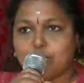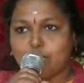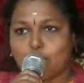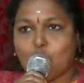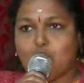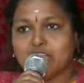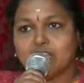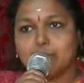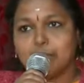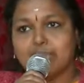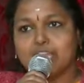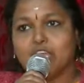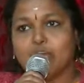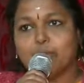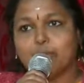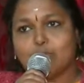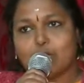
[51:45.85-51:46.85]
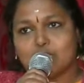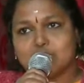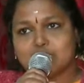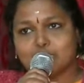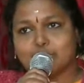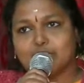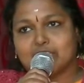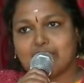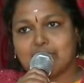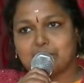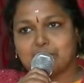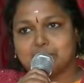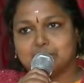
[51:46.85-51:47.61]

want a big applause for them.